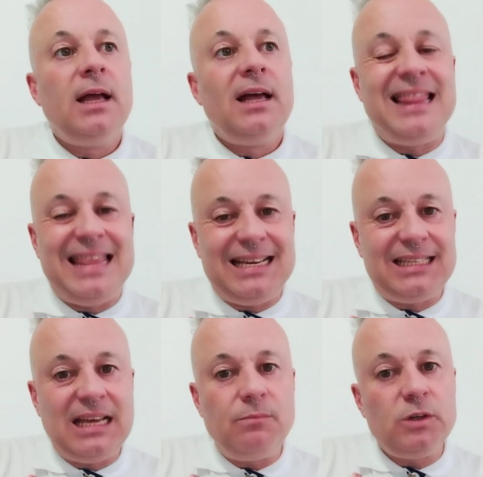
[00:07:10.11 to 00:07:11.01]
This
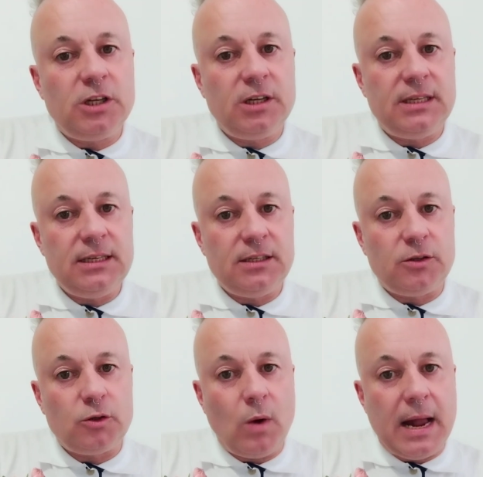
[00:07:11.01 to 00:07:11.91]
then was cut into
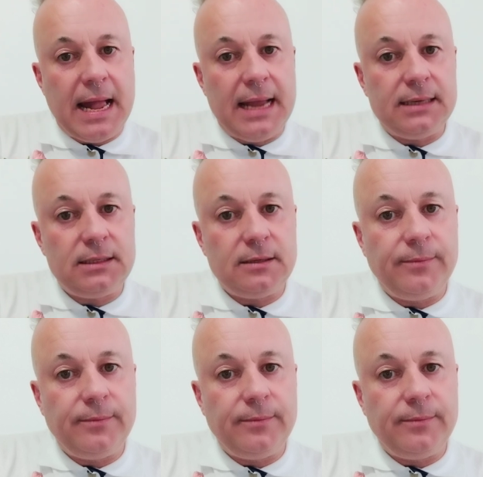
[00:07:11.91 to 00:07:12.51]
squares,